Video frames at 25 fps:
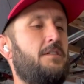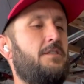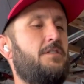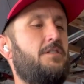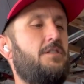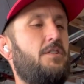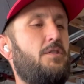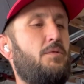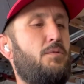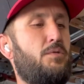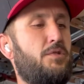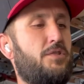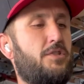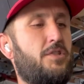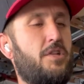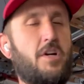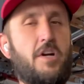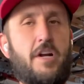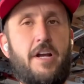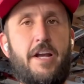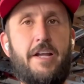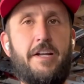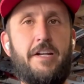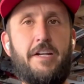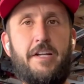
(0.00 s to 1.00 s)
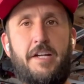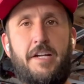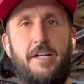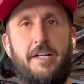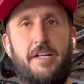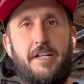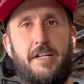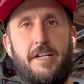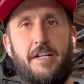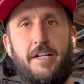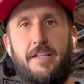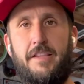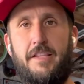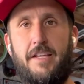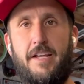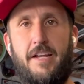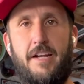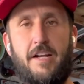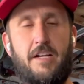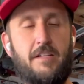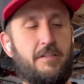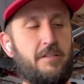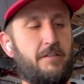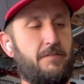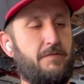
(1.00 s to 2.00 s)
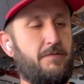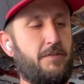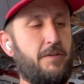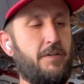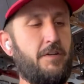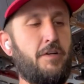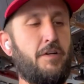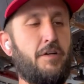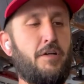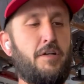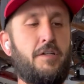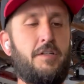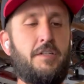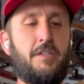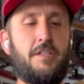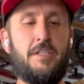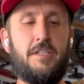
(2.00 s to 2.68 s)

So we'll start editing and get that out there for you all.